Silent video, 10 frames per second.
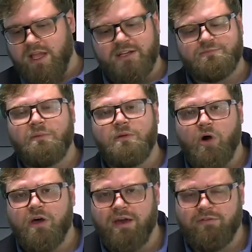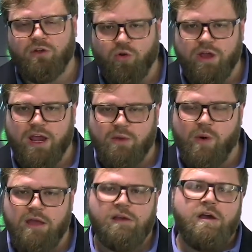it's probably worth having a look
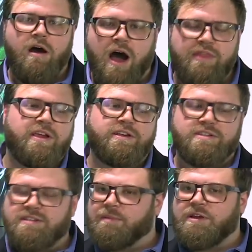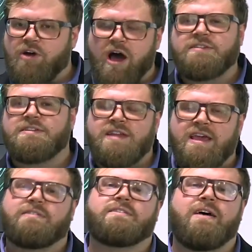anyway. I think it's just something nice and
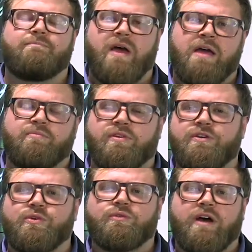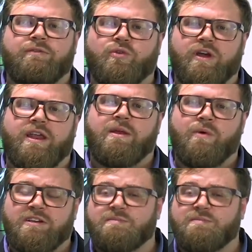neat to have and pretty cool to have a look at anyway,